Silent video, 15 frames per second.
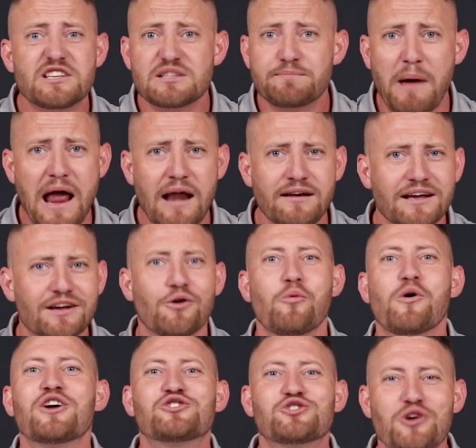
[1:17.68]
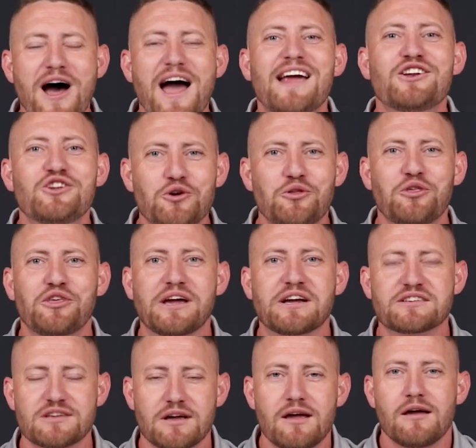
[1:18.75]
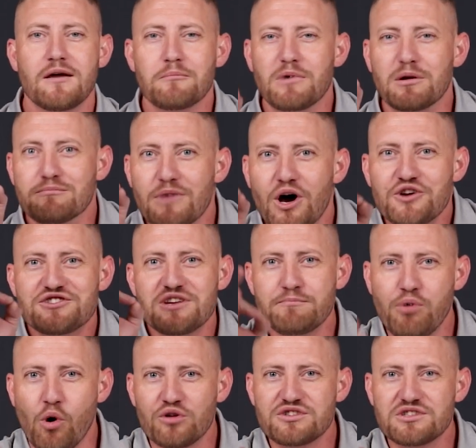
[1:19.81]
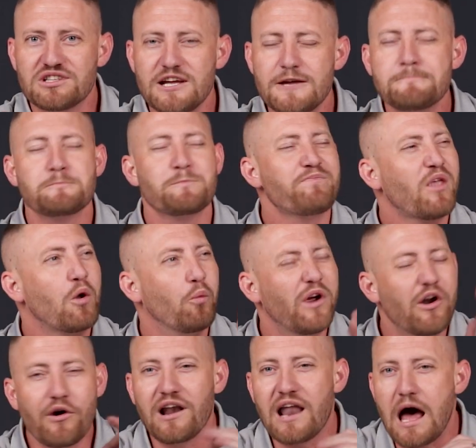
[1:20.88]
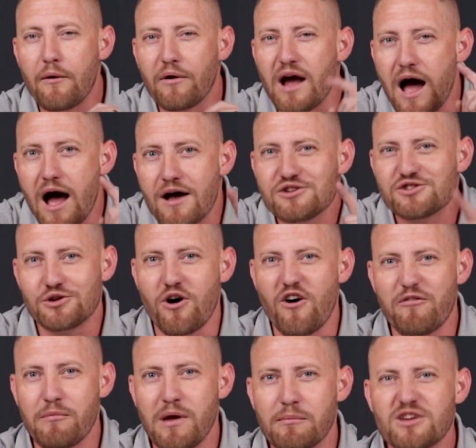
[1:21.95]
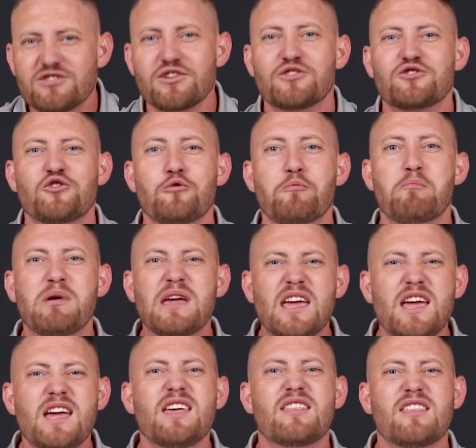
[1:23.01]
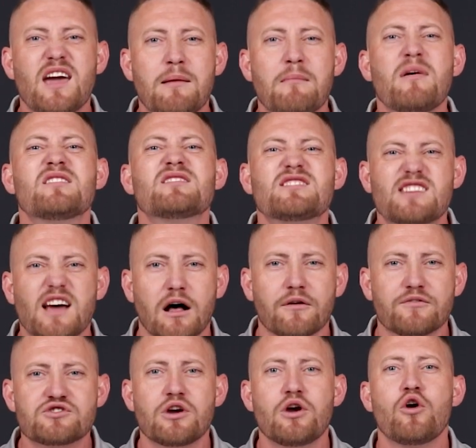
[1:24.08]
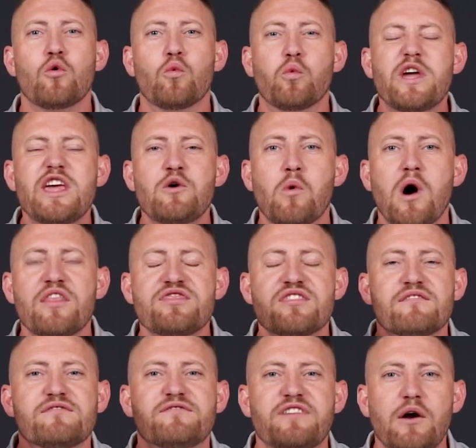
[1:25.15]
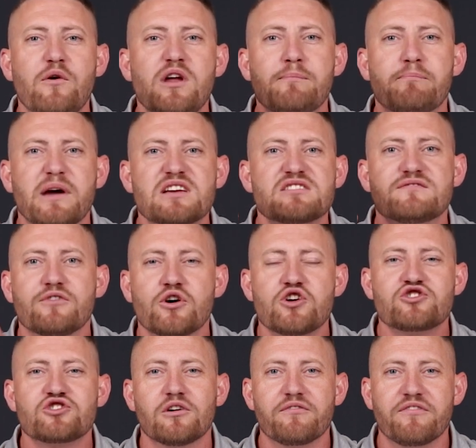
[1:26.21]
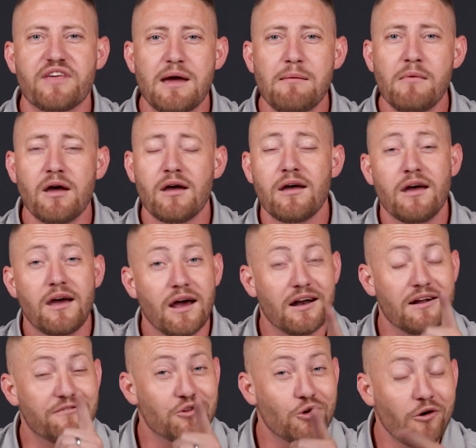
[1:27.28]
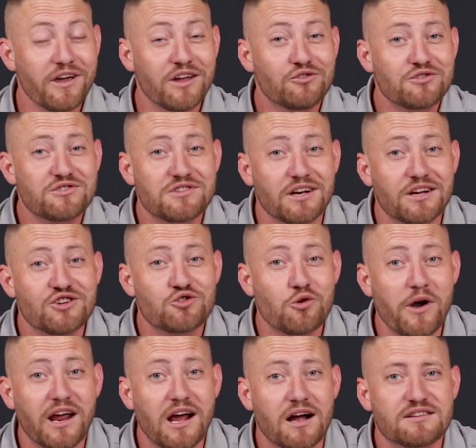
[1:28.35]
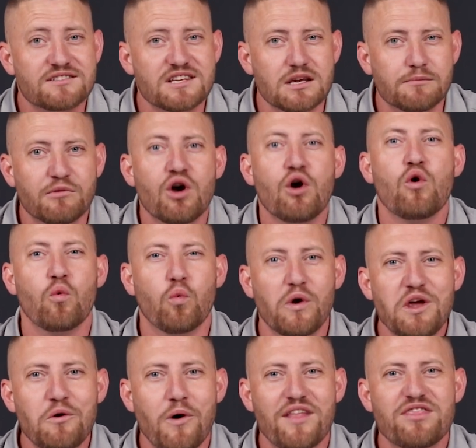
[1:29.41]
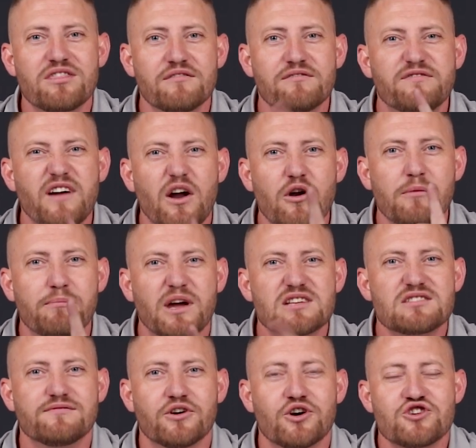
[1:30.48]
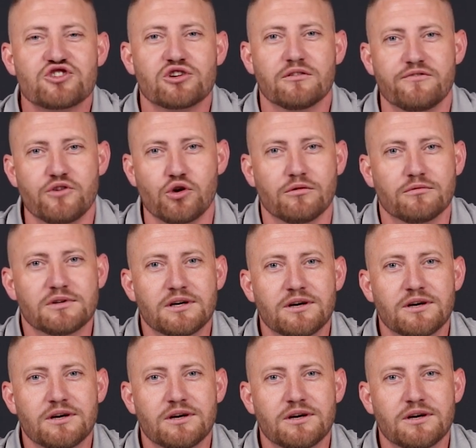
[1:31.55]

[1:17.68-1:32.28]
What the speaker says: expanding, we're trying new things, but most importantly, we're allowing our staff members to be themselves. We want the very best version of them, and if you're interested in joining our team, we want the very best version of you.